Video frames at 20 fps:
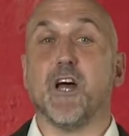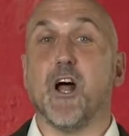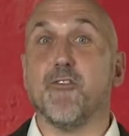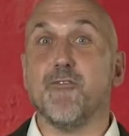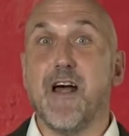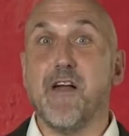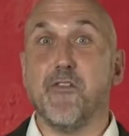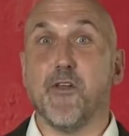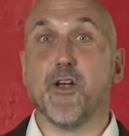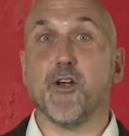
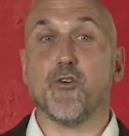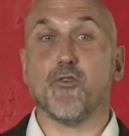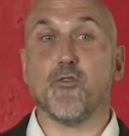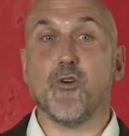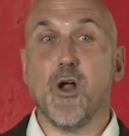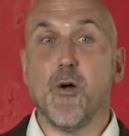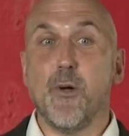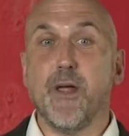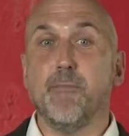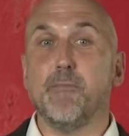around the
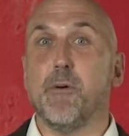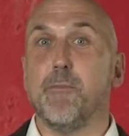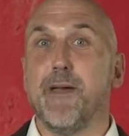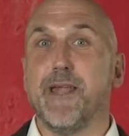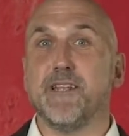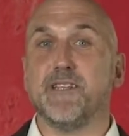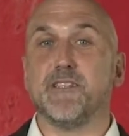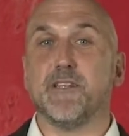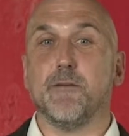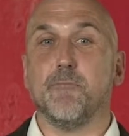growing
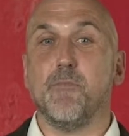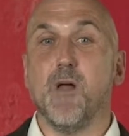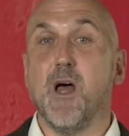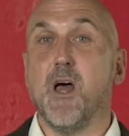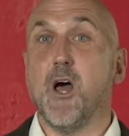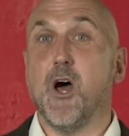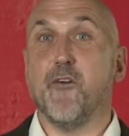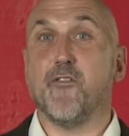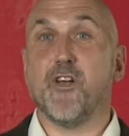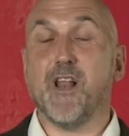momentum
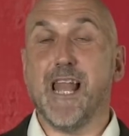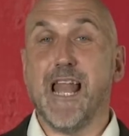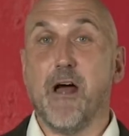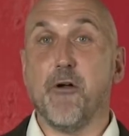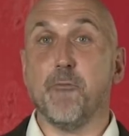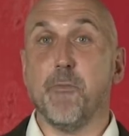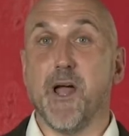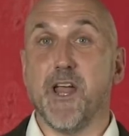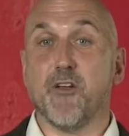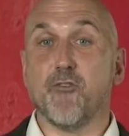of
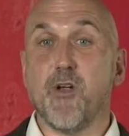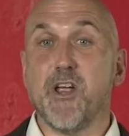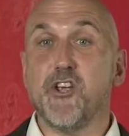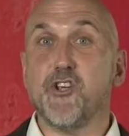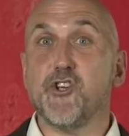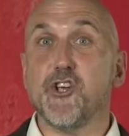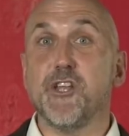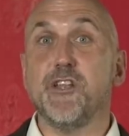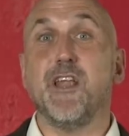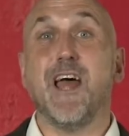cloud
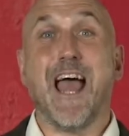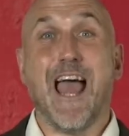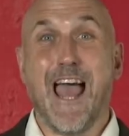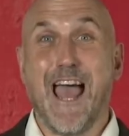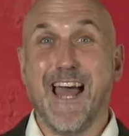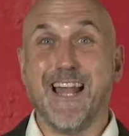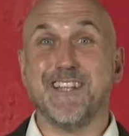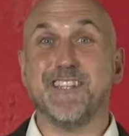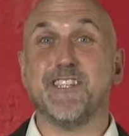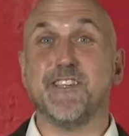migration
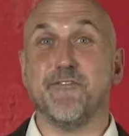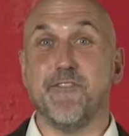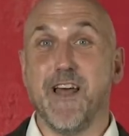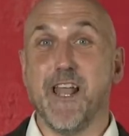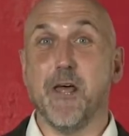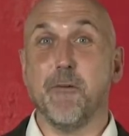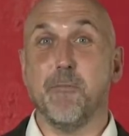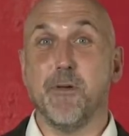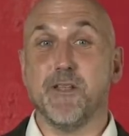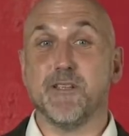and
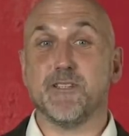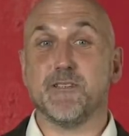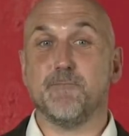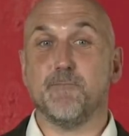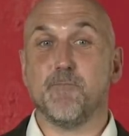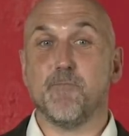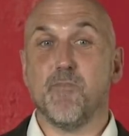development.